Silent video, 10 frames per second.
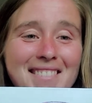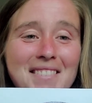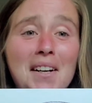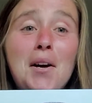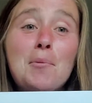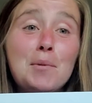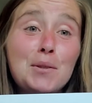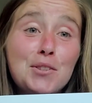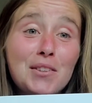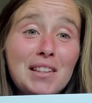I hope you
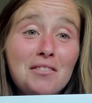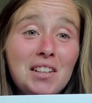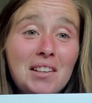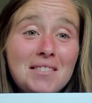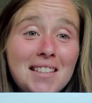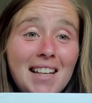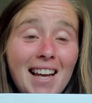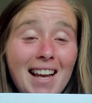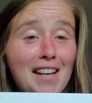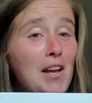enjoyed the video today,
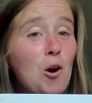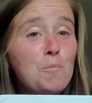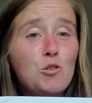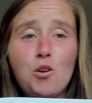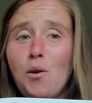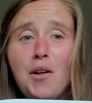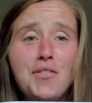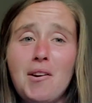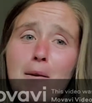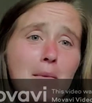and I hope you go out
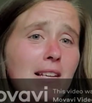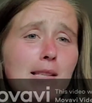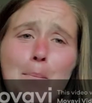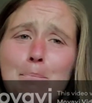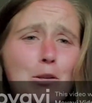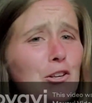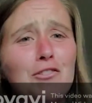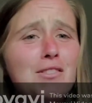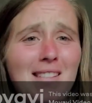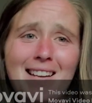there and make some
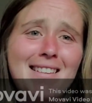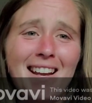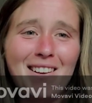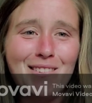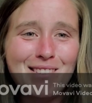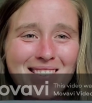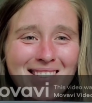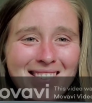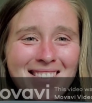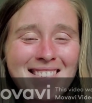beautiful Zentangles.
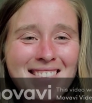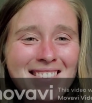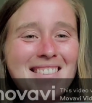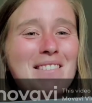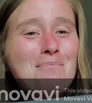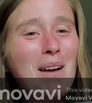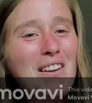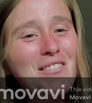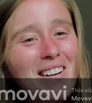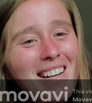Bye,
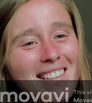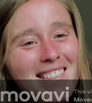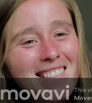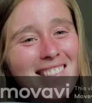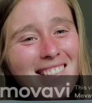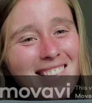friends.